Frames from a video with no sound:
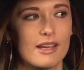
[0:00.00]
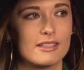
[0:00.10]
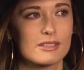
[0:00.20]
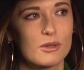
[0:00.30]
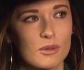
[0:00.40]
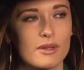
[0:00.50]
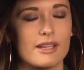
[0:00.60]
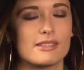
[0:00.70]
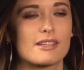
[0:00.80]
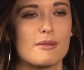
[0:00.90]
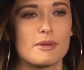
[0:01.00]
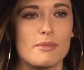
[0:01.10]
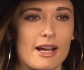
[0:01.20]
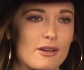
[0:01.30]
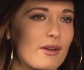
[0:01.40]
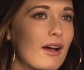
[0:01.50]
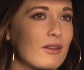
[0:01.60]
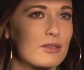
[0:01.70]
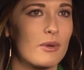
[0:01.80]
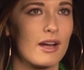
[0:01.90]
it's cool that it's coming back
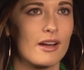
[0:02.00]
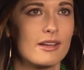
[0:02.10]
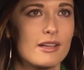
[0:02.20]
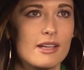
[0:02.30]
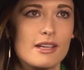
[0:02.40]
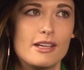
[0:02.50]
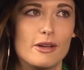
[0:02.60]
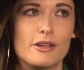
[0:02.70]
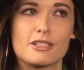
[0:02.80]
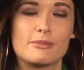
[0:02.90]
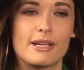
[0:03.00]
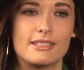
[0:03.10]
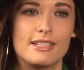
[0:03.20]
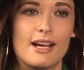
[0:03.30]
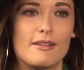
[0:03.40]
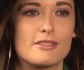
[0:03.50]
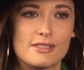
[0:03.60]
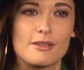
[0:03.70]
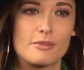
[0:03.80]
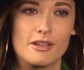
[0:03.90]
around to where, you know, you're expected to have
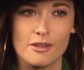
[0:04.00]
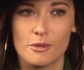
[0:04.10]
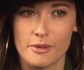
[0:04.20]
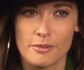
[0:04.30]
just something a little